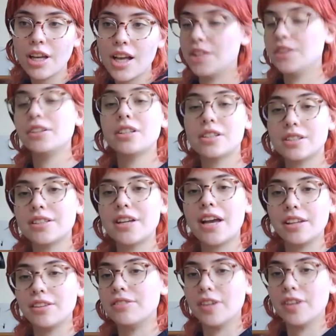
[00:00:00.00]
And it
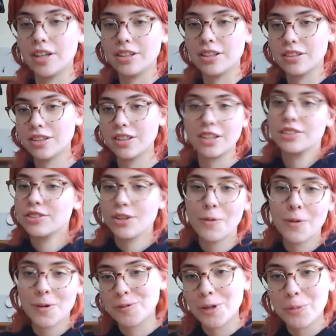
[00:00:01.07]
stayed there because
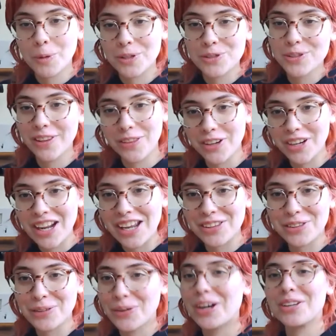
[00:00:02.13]
whoever wants to donate
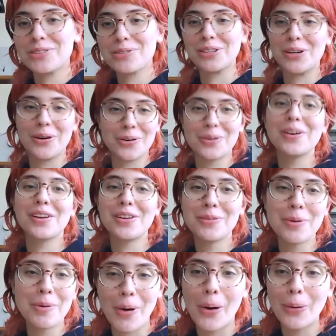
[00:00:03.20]
to us,
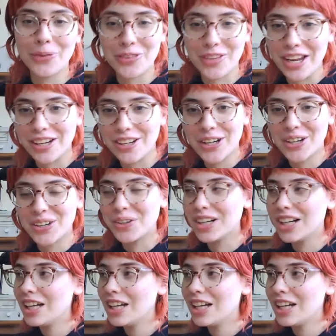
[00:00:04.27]
we won't say no.